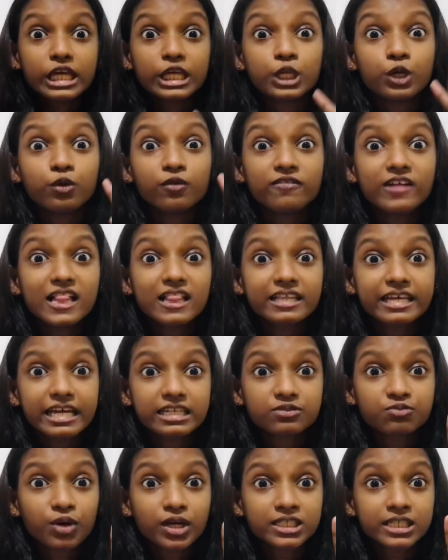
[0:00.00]
you will get
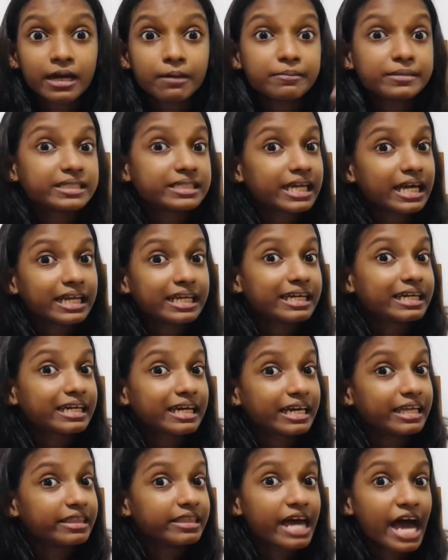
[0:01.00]
what I'm telling
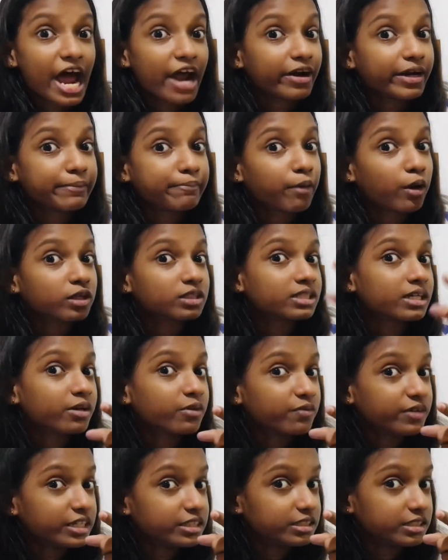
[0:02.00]
in the Harry Potter
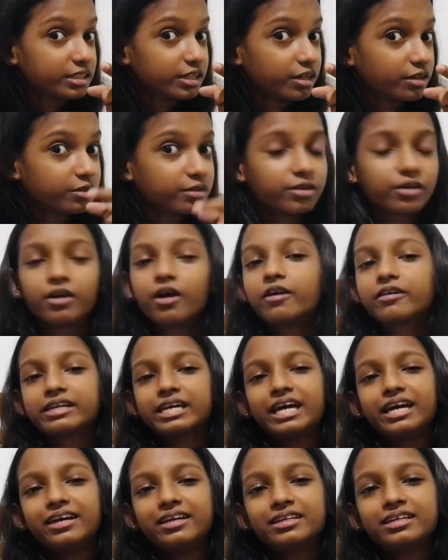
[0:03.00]
video,
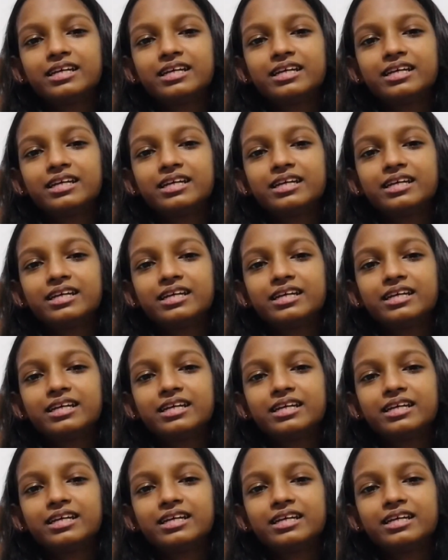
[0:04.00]
okay?